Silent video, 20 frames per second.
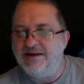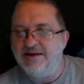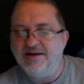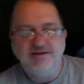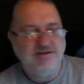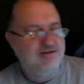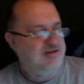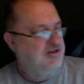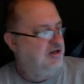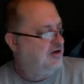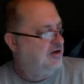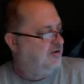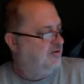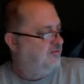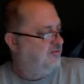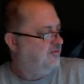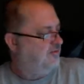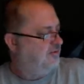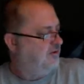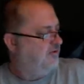So
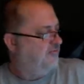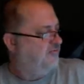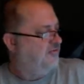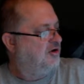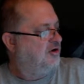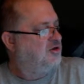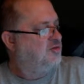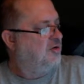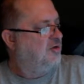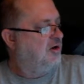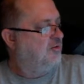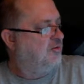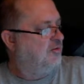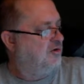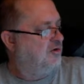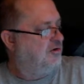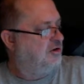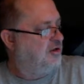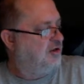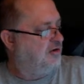the first one I'm
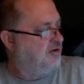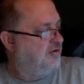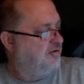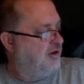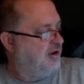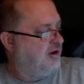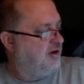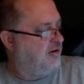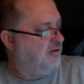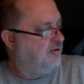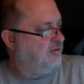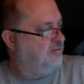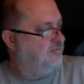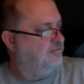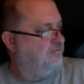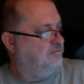going to do though